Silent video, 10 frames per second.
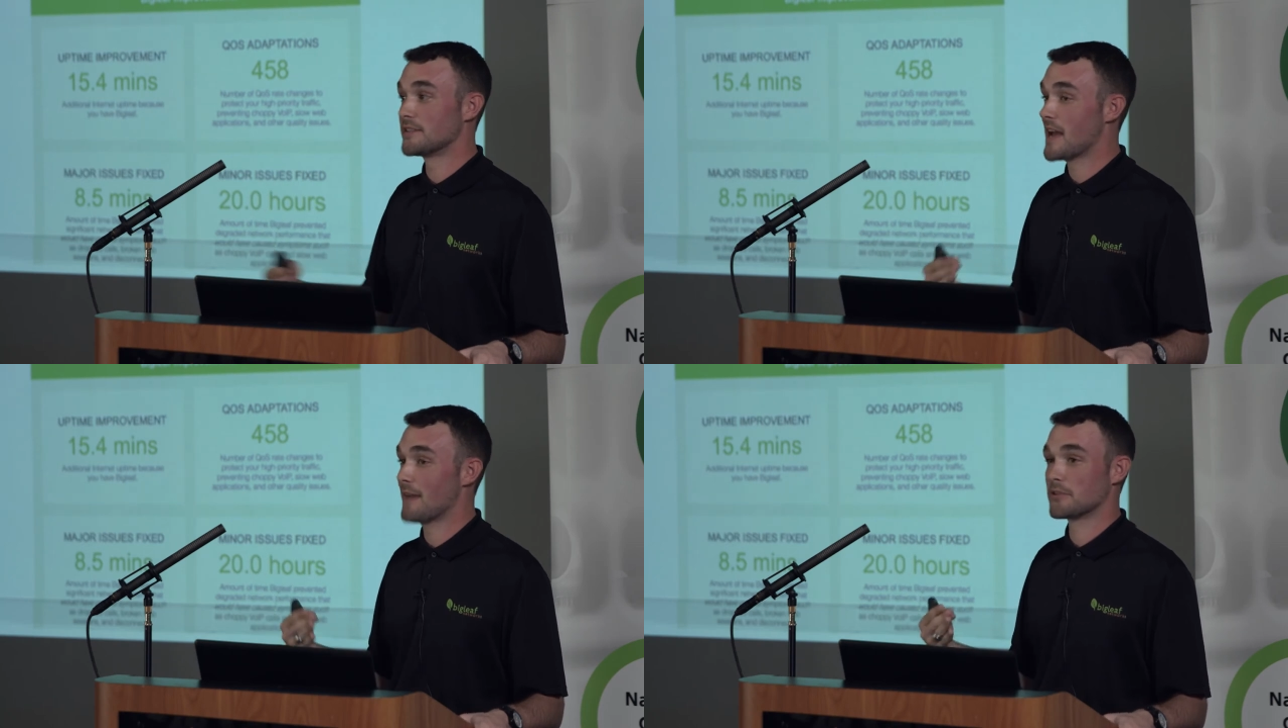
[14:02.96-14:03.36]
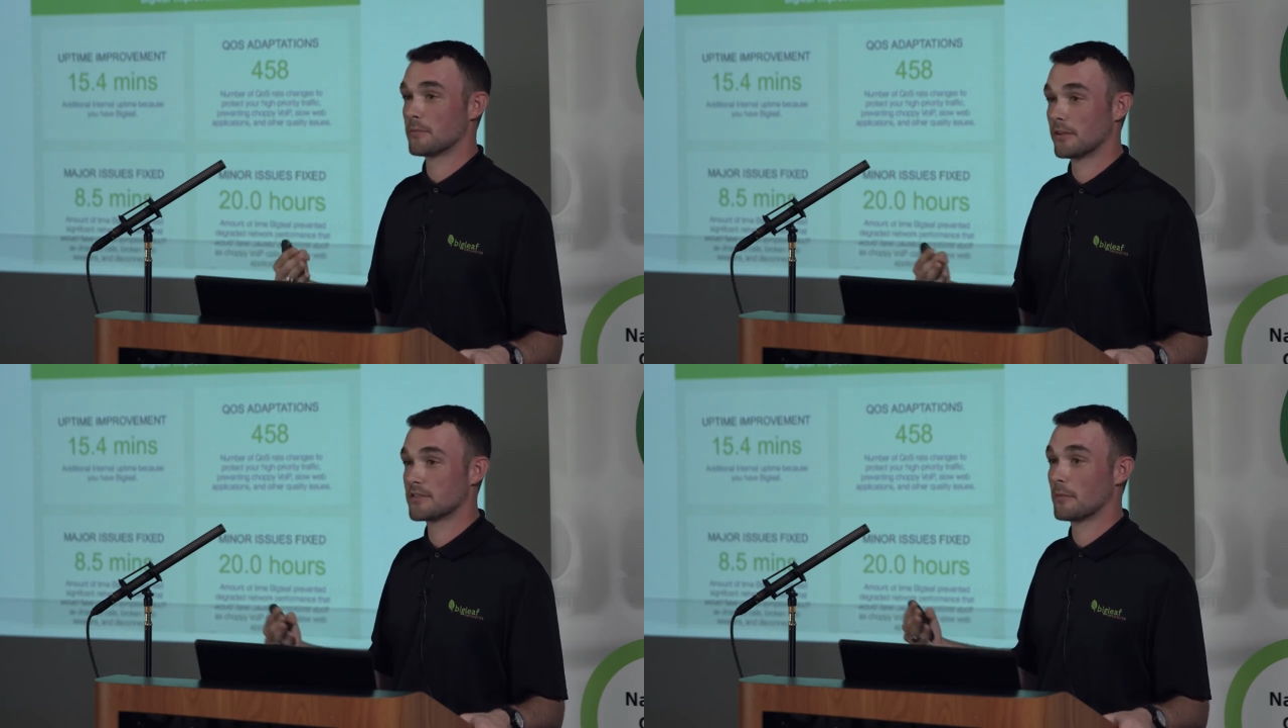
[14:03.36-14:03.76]
staffs or
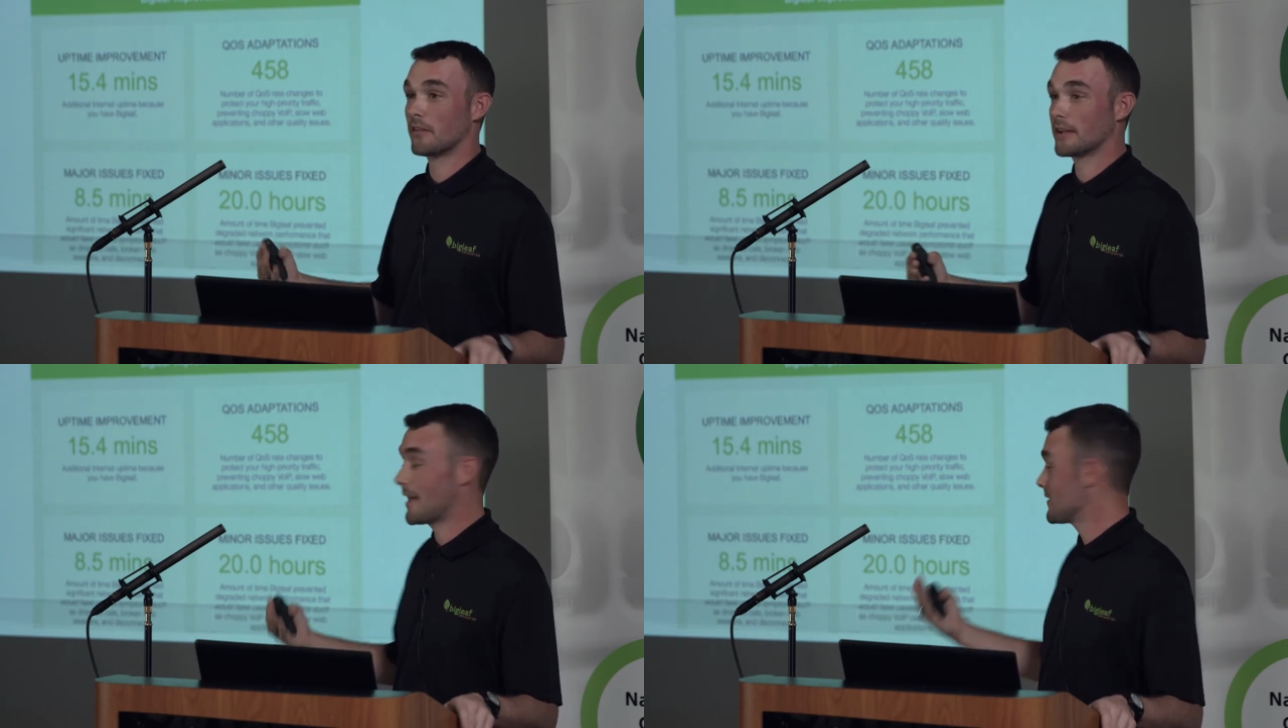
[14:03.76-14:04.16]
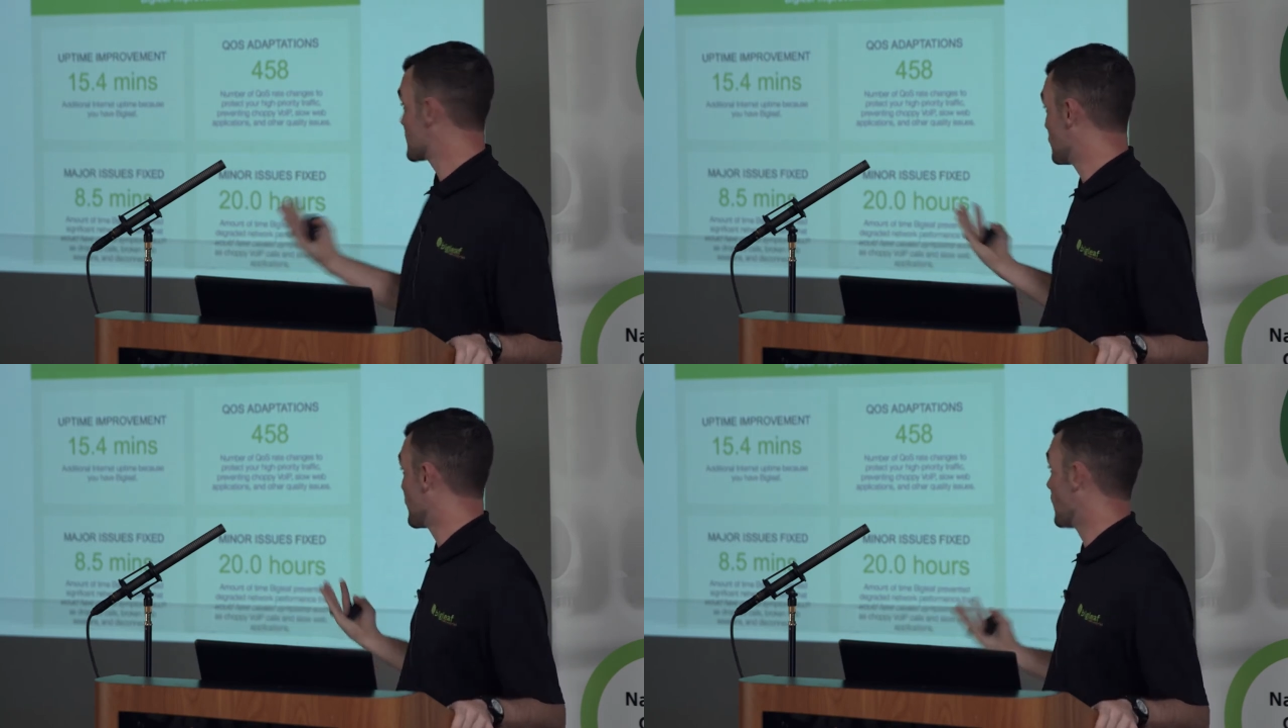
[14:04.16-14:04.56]
something, something like that, this
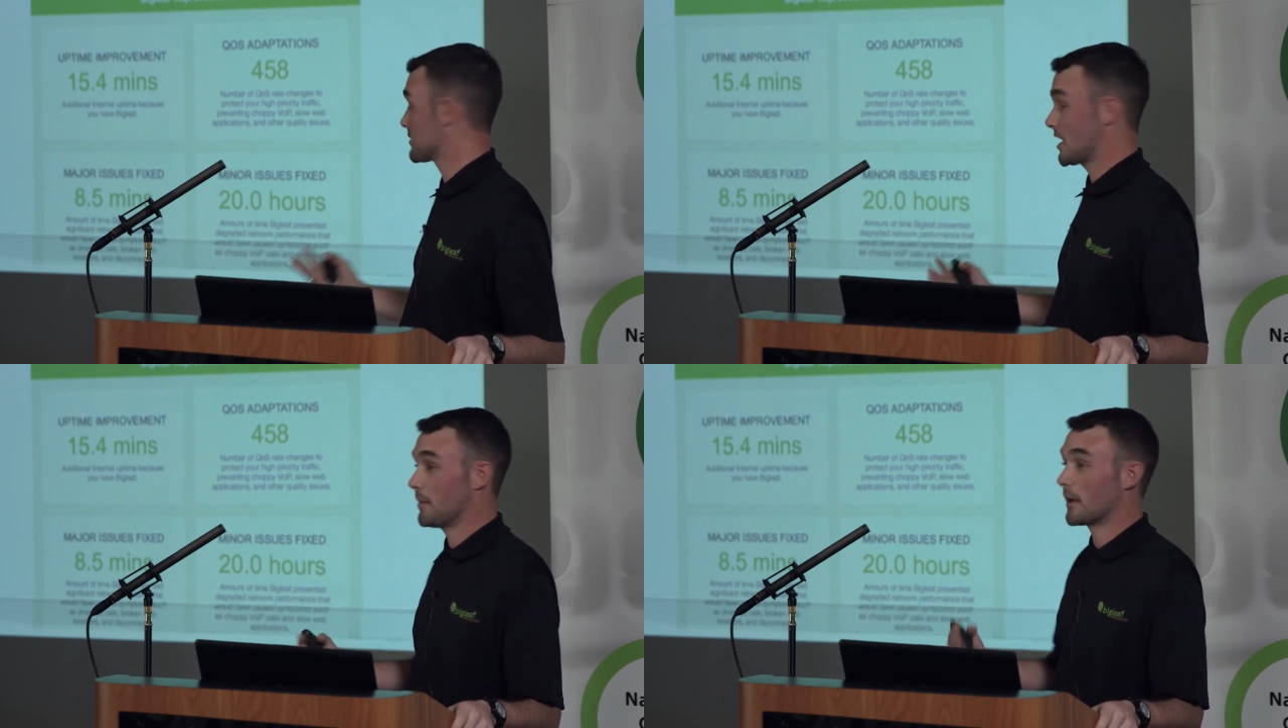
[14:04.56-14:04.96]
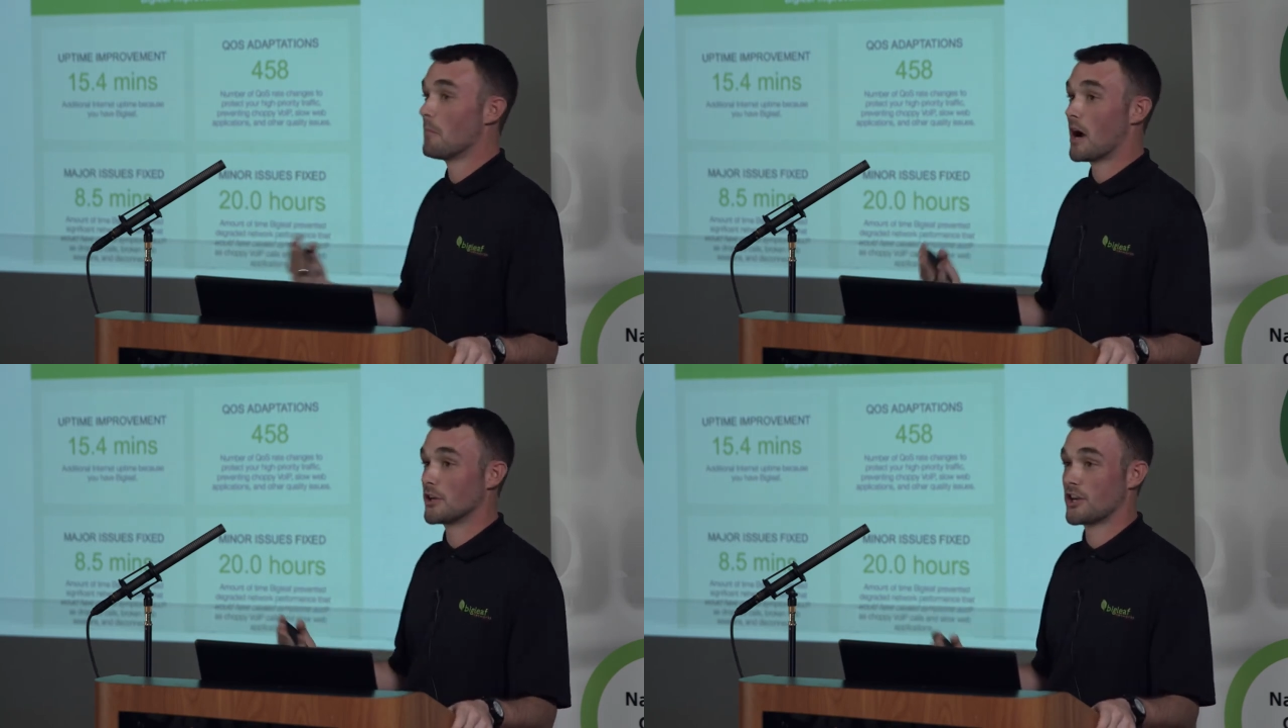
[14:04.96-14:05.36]
is really us keeping a
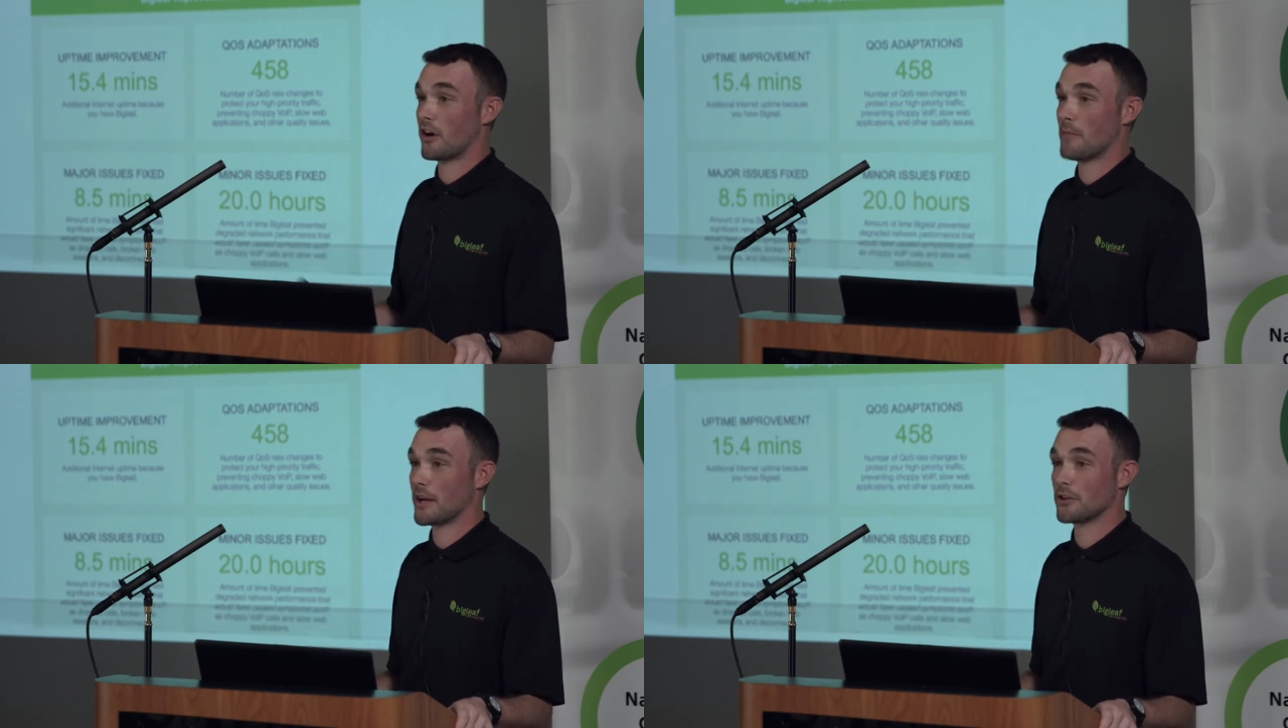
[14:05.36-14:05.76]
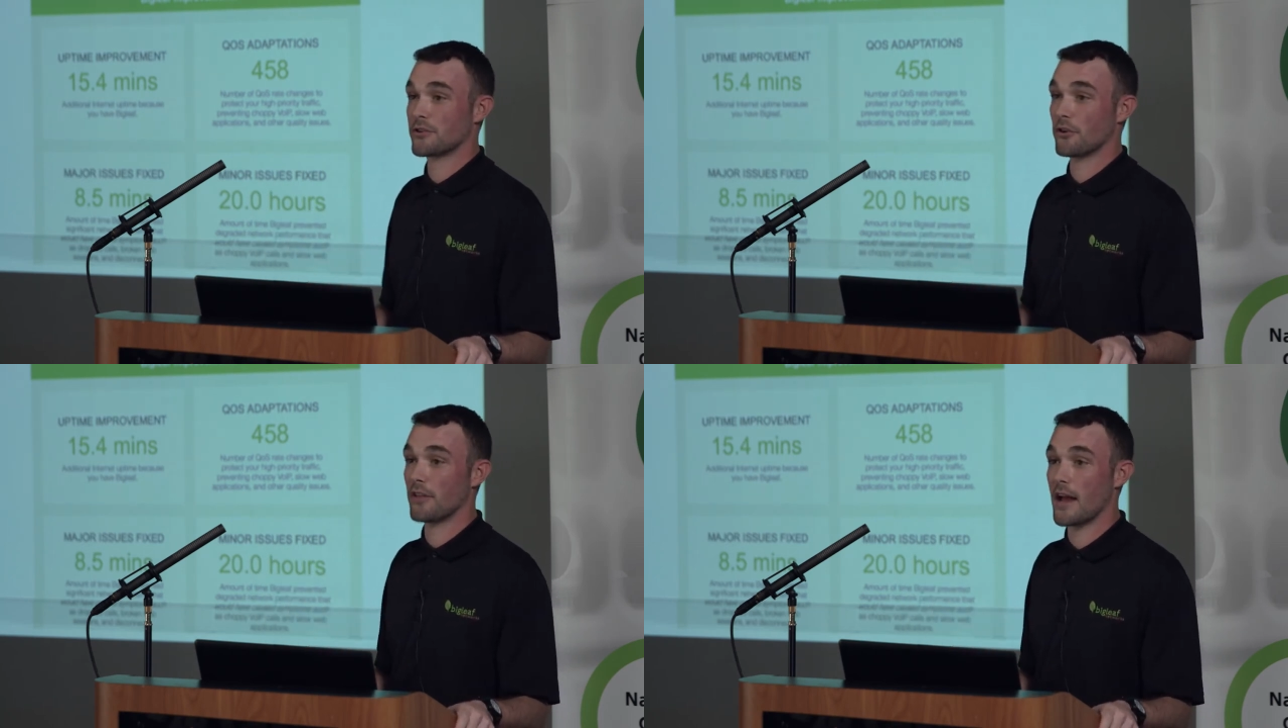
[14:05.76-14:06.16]
mind share and making
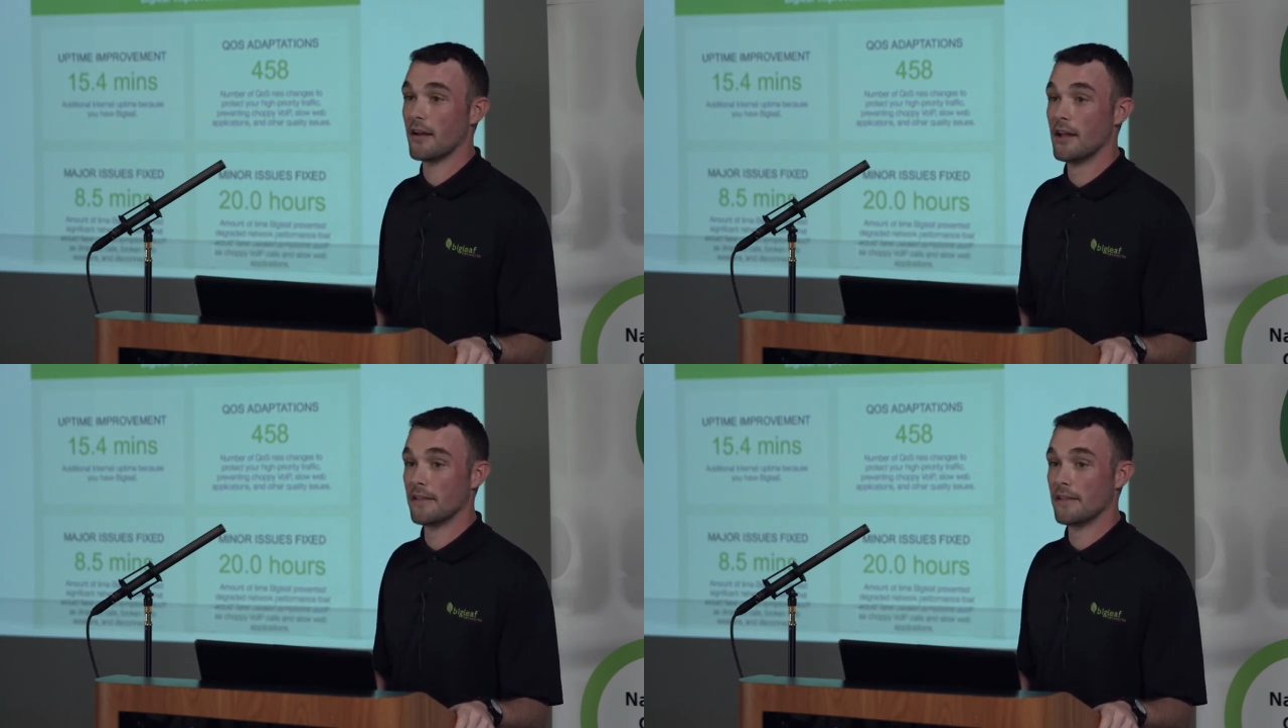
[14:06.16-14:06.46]
sure that